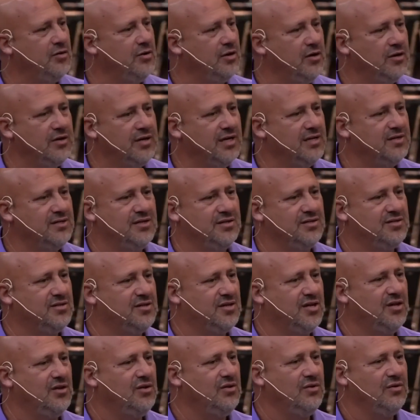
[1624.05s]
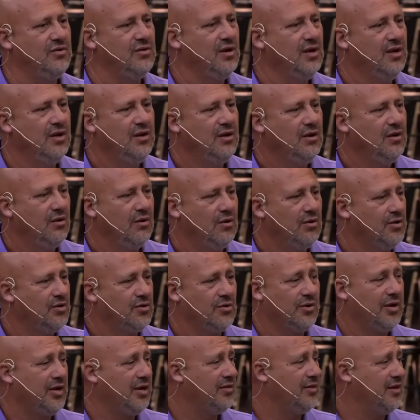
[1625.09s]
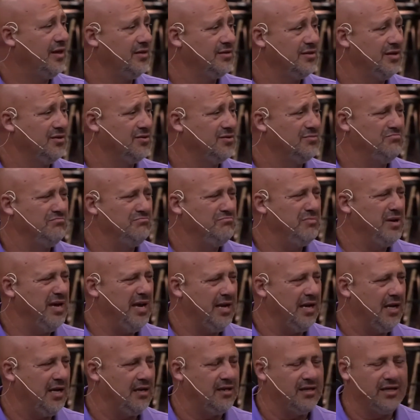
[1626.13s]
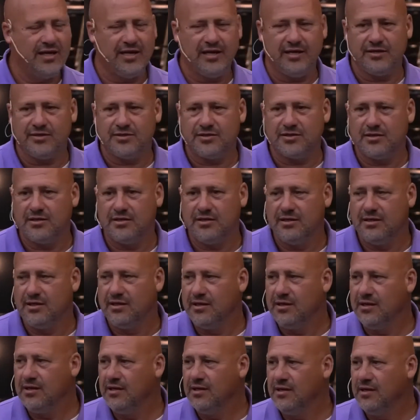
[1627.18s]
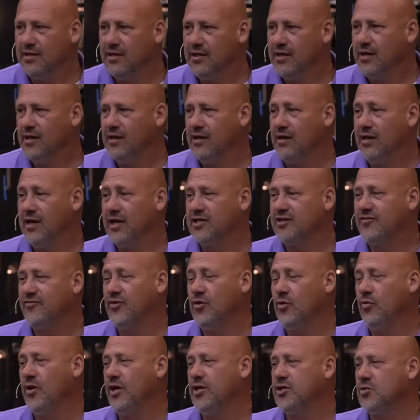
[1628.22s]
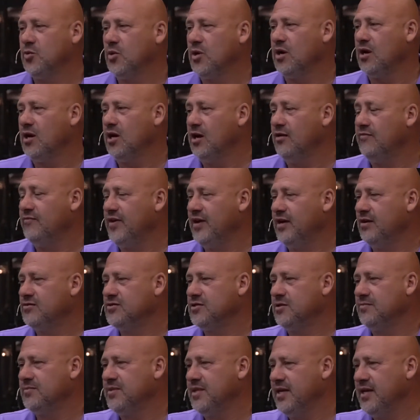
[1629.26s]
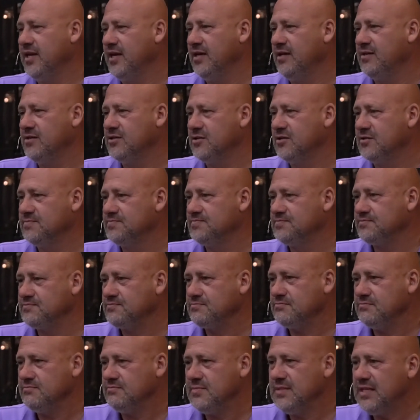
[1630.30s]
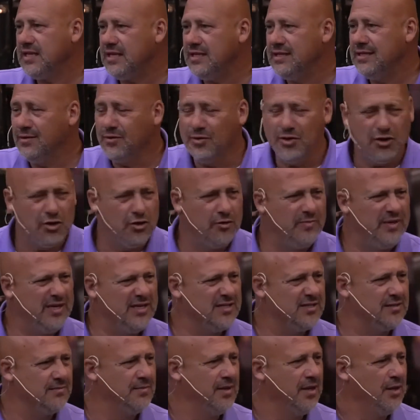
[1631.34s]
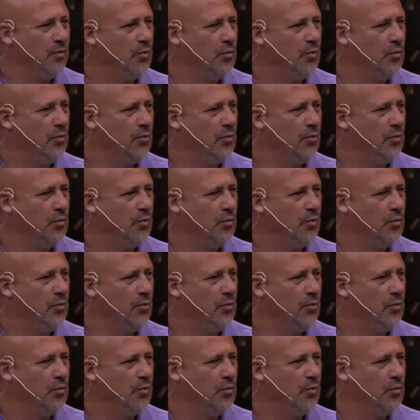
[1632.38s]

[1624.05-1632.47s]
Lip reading: Look, this is just two or three things. There's many things. In the next few weeks, we're going to unveil some things that we're going to be some.